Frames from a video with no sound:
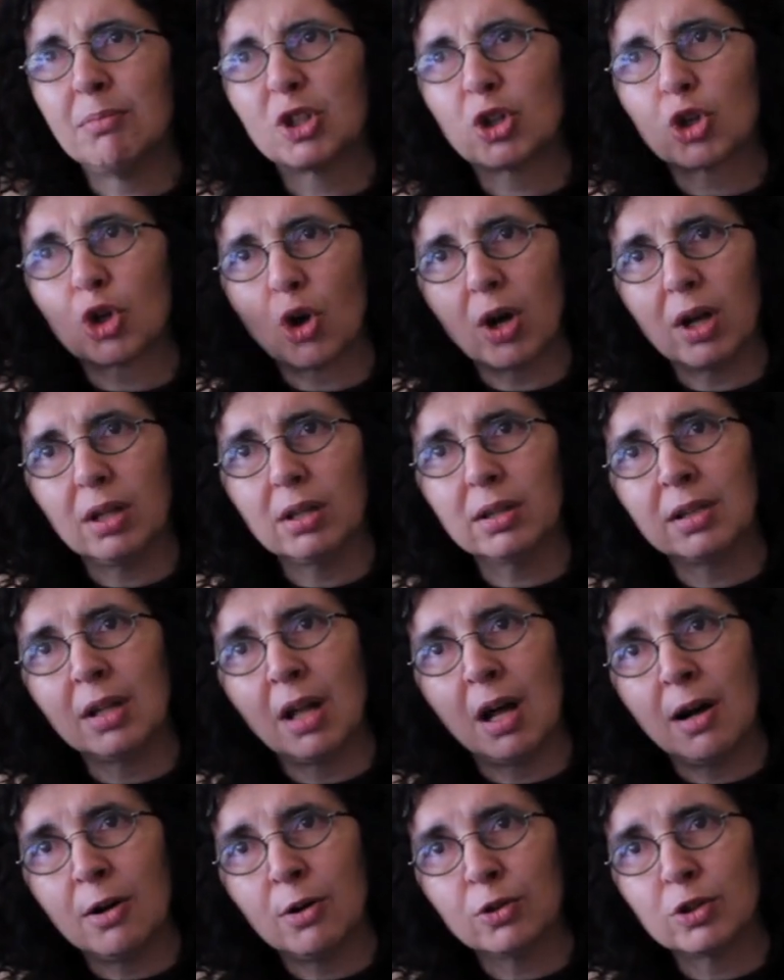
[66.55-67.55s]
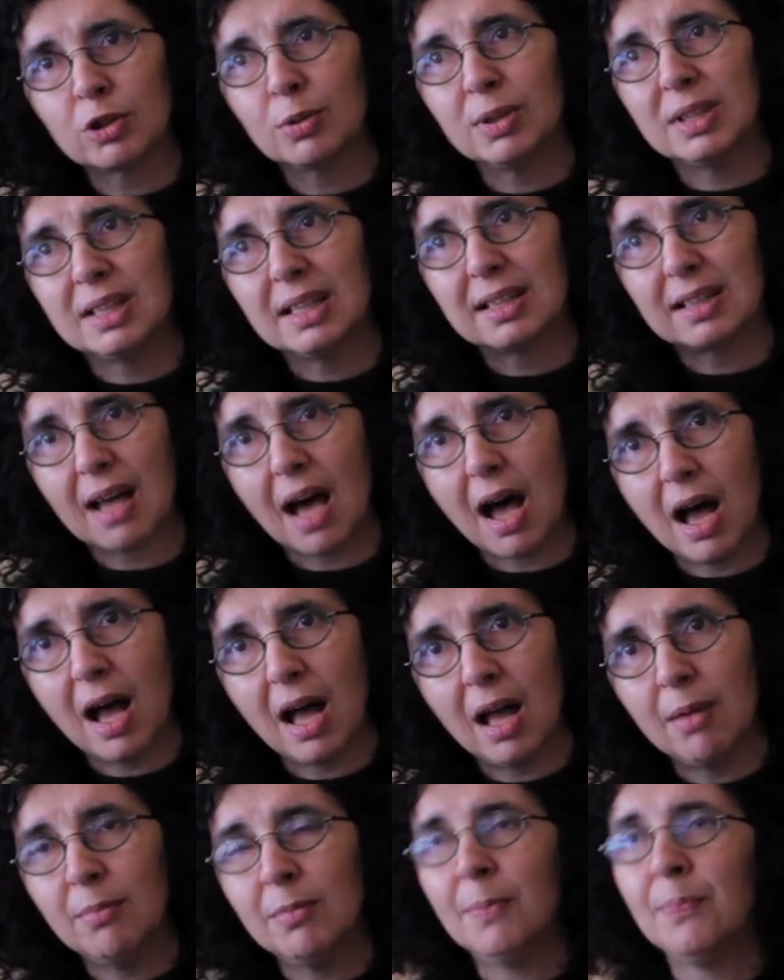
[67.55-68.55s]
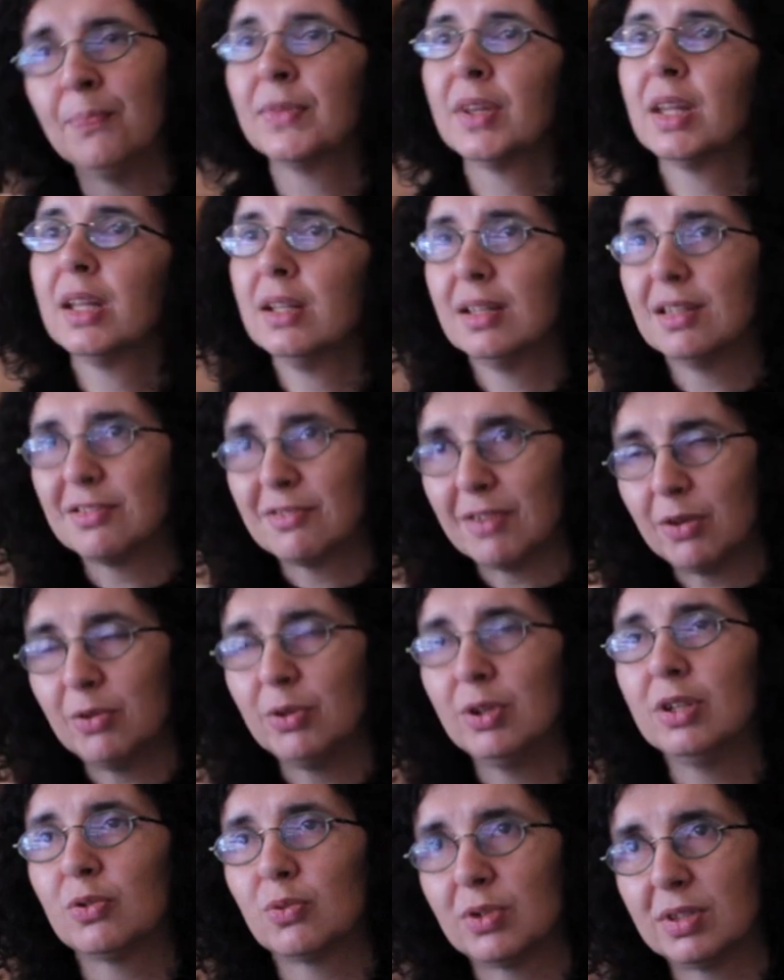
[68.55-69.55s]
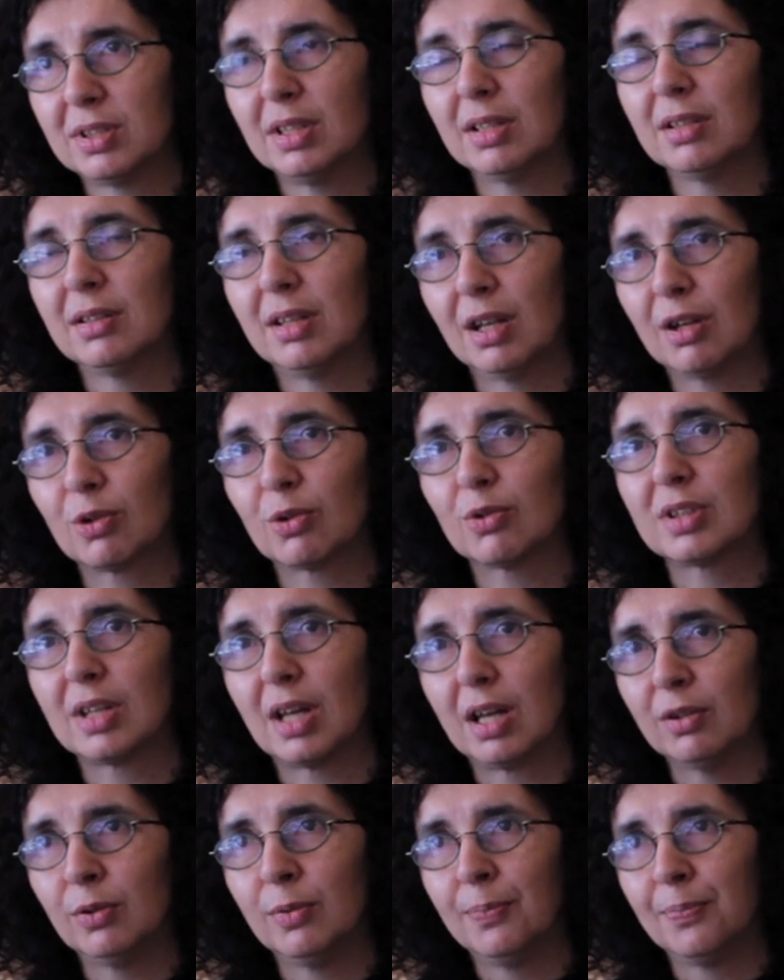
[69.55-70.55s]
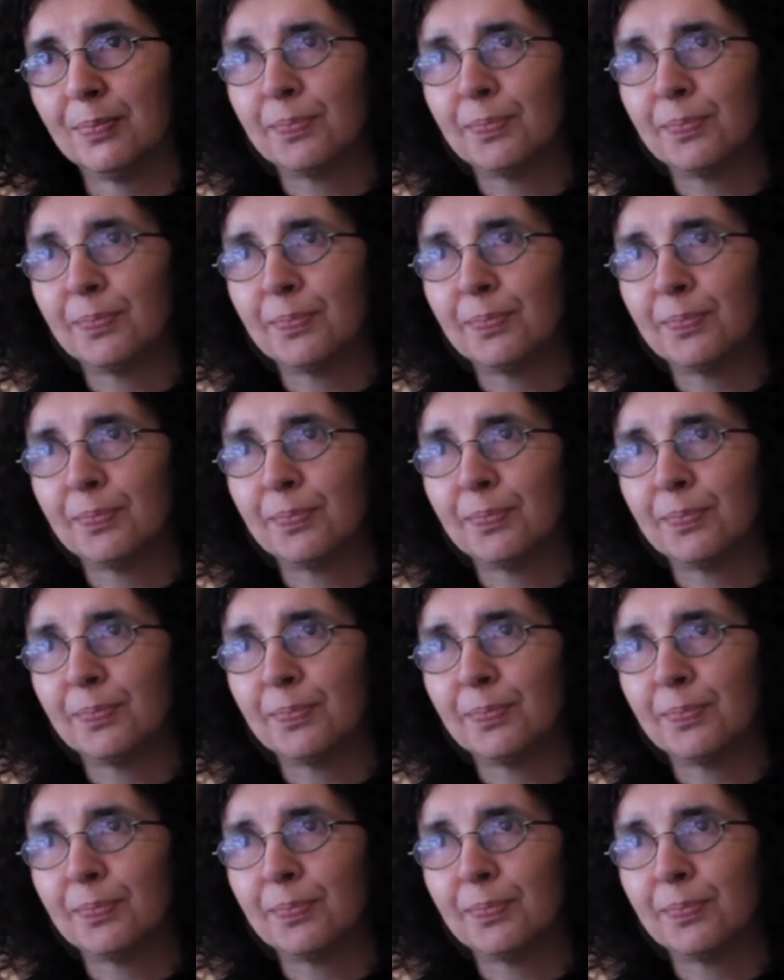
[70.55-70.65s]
petrol notes with the time. It's very interesting, the Encruzado.